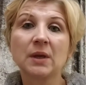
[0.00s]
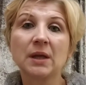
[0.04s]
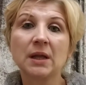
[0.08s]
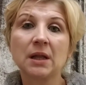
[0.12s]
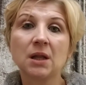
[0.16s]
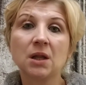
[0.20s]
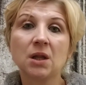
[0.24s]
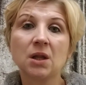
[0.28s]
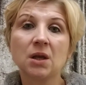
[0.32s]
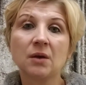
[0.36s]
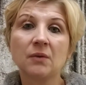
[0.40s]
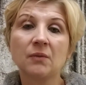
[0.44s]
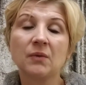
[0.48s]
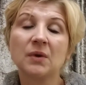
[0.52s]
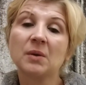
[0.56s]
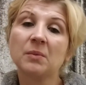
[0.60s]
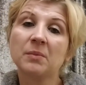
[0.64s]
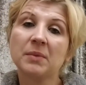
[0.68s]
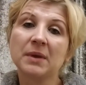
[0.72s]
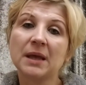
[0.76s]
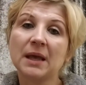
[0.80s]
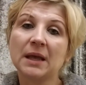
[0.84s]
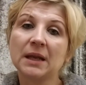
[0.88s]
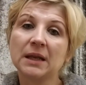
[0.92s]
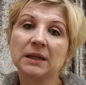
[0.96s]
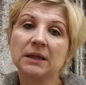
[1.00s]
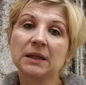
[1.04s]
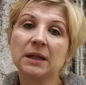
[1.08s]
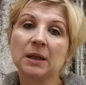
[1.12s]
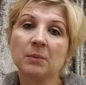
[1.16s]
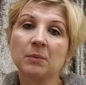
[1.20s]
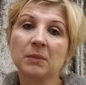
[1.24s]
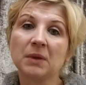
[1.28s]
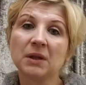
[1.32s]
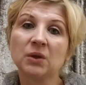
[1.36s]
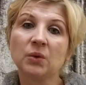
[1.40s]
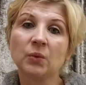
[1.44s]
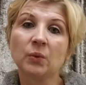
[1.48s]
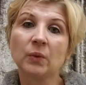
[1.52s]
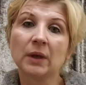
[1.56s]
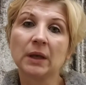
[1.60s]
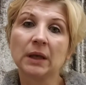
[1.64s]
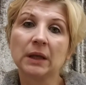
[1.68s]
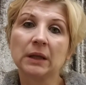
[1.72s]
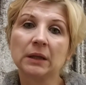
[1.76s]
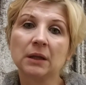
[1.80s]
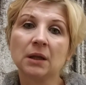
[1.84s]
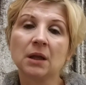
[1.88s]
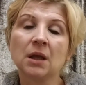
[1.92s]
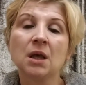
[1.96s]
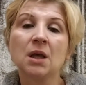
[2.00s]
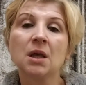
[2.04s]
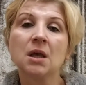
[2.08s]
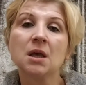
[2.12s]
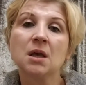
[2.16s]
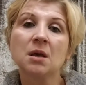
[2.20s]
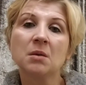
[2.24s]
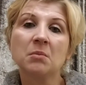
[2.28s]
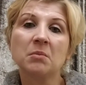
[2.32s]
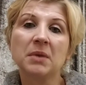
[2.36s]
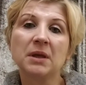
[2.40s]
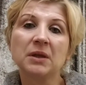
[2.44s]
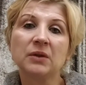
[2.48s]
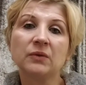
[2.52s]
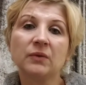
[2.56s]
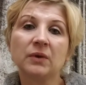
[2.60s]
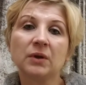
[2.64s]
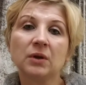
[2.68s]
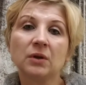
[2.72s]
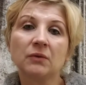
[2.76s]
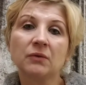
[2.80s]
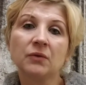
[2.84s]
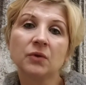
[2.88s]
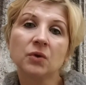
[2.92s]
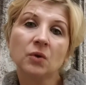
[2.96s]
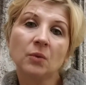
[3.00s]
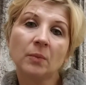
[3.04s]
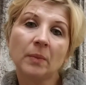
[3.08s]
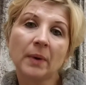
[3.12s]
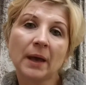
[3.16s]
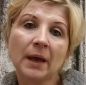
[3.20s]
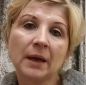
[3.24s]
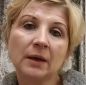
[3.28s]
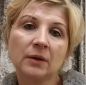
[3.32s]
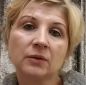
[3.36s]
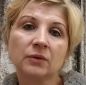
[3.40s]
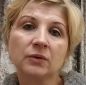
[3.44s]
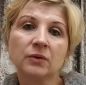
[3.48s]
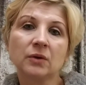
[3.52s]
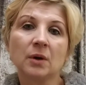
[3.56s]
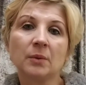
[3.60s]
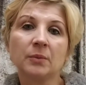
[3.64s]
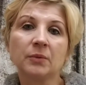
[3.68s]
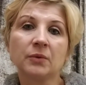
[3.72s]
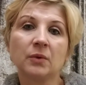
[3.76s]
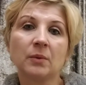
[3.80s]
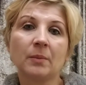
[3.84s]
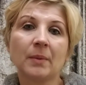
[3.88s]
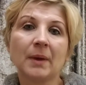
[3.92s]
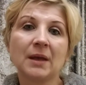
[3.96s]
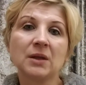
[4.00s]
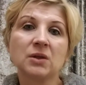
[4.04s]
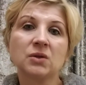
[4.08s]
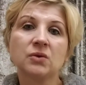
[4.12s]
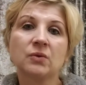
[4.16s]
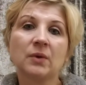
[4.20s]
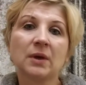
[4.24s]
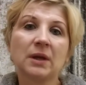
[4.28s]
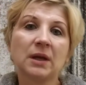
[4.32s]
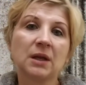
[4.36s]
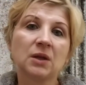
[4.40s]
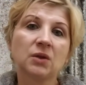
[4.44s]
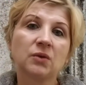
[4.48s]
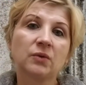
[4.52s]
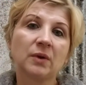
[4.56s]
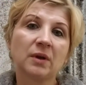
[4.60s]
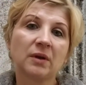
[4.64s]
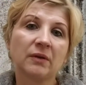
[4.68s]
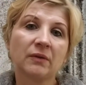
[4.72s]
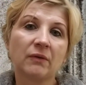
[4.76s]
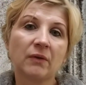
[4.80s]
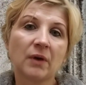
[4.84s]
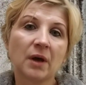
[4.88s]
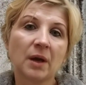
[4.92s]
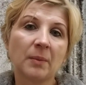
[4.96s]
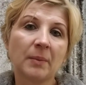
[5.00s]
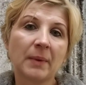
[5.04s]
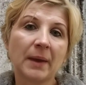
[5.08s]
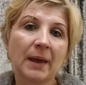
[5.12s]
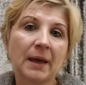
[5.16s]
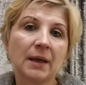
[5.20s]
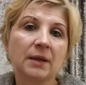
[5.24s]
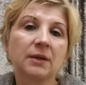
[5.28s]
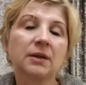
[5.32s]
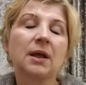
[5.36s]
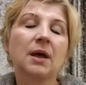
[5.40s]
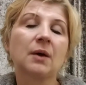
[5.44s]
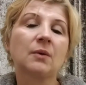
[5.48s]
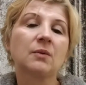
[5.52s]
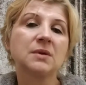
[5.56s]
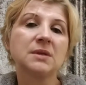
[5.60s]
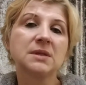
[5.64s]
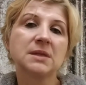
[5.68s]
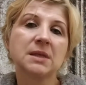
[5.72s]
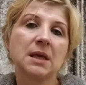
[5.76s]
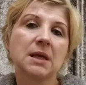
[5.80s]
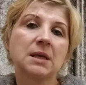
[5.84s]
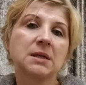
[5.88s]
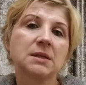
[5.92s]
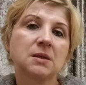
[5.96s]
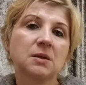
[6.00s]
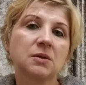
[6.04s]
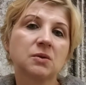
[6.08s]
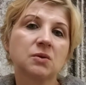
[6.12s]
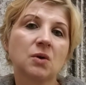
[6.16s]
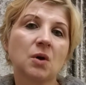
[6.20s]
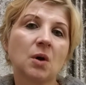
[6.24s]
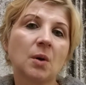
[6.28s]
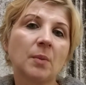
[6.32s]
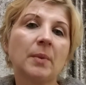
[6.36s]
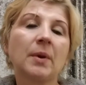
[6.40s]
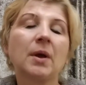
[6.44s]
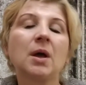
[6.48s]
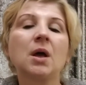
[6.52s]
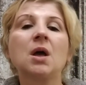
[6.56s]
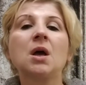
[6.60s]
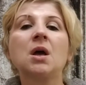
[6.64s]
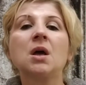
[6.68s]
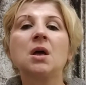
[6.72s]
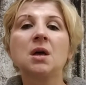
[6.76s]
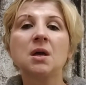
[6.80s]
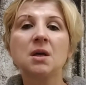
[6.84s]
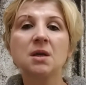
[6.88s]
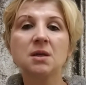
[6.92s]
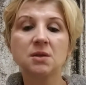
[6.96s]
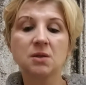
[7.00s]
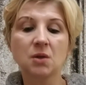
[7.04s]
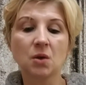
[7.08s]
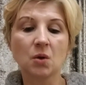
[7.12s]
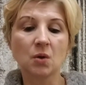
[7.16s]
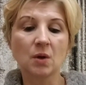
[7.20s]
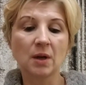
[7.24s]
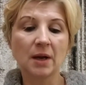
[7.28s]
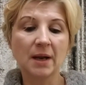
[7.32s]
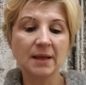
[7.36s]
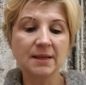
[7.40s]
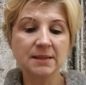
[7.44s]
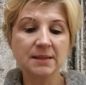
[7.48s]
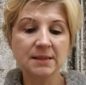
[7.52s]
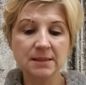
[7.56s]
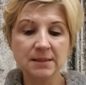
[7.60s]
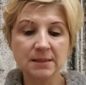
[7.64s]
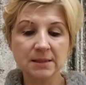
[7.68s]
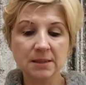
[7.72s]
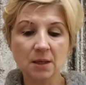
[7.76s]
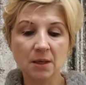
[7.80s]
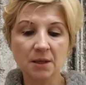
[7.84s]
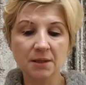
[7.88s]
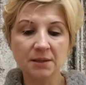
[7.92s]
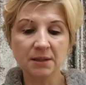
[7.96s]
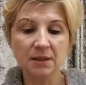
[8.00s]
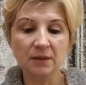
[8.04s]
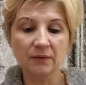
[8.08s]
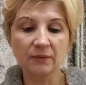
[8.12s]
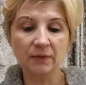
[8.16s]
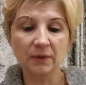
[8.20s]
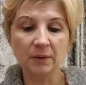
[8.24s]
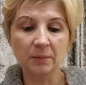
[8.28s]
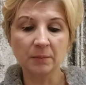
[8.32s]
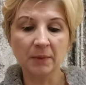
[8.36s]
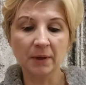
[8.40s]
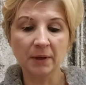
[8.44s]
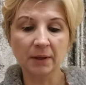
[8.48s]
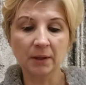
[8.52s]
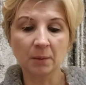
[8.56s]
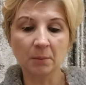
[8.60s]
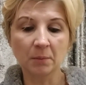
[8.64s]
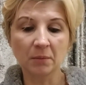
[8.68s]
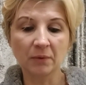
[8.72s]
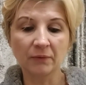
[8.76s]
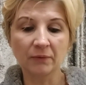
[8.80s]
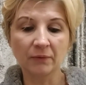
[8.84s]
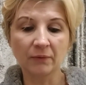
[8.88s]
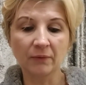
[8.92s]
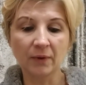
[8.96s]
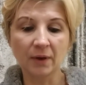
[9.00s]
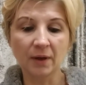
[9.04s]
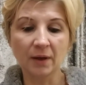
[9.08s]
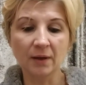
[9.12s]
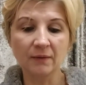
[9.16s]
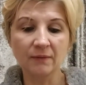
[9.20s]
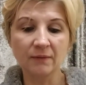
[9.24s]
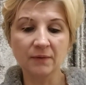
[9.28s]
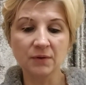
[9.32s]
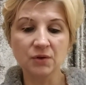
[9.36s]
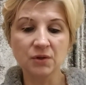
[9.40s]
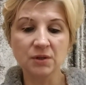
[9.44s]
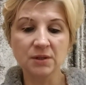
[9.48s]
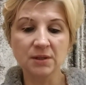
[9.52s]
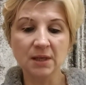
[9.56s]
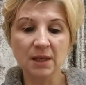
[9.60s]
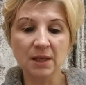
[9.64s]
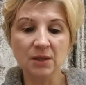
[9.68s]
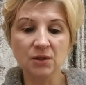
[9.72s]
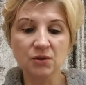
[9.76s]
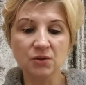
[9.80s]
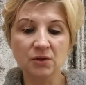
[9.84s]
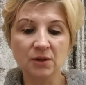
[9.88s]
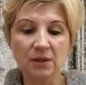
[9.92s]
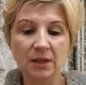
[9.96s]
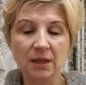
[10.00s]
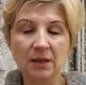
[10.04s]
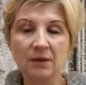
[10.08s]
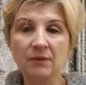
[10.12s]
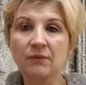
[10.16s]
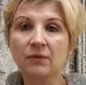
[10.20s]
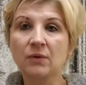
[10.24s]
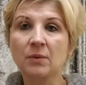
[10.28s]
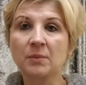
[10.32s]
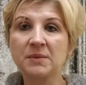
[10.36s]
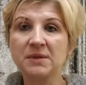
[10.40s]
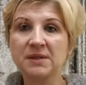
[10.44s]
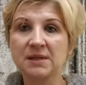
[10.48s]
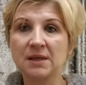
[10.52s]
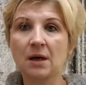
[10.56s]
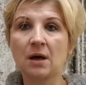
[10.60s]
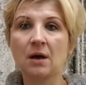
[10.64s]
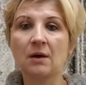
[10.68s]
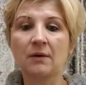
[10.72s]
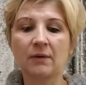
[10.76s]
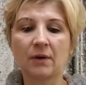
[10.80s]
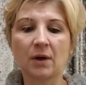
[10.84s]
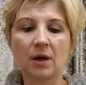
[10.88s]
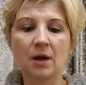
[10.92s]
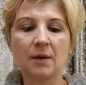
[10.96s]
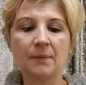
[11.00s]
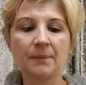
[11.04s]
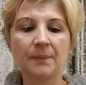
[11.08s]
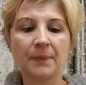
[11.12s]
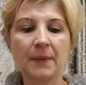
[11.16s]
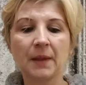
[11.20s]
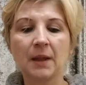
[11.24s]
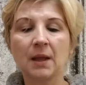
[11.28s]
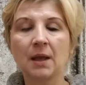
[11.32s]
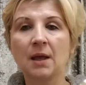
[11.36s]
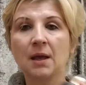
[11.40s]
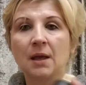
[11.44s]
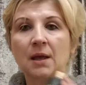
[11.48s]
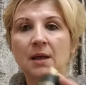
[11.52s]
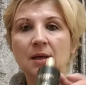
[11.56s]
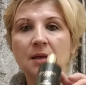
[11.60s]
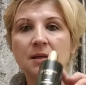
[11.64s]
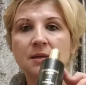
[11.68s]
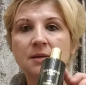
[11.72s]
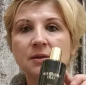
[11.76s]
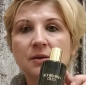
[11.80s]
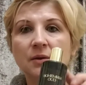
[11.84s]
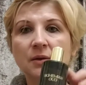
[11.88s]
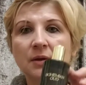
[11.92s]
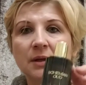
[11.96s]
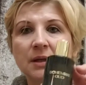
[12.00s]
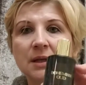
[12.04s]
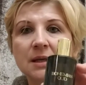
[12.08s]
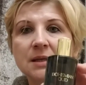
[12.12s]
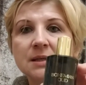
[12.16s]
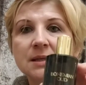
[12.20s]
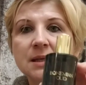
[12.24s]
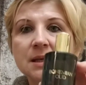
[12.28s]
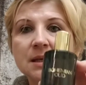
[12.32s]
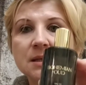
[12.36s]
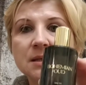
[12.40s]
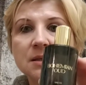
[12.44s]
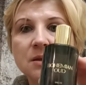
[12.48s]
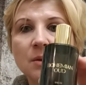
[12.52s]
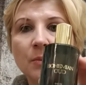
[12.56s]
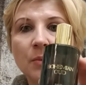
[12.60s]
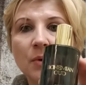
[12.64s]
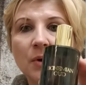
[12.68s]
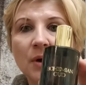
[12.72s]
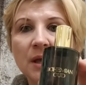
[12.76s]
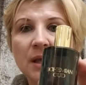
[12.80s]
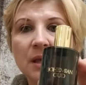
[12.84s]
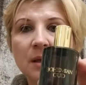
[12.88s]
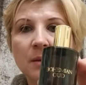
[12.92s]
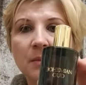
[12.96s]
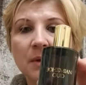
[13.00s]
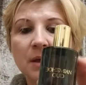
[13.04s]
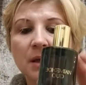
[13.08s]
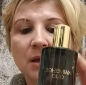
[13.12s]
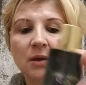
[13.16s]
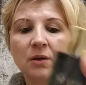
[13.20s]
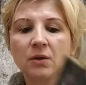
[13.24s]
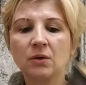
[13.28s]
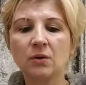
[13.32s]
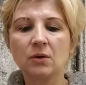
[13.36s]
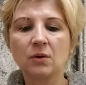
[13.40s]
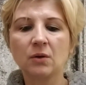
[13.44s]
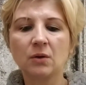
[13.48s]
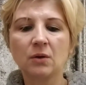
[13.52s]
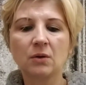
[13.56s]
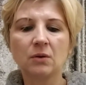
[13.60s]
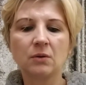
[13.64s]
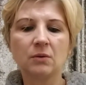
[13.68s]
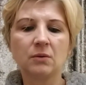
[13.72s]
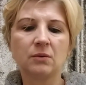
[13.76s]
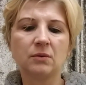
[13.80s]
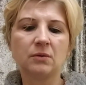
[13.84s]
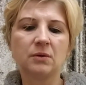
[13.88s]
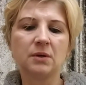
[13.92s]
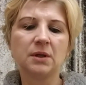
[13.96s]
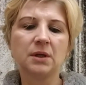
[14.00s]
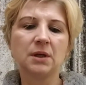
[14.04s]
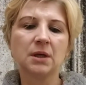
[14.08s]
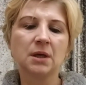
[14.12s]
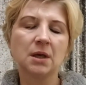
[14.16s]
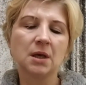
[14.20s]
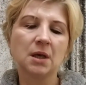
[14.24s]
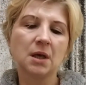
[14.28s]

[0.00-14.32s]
will be anything between a few pounds up to about £20-25, I would say, is the top. So let's start it with my number 5, which is actually from Zara. So this is the Bohemian Oud.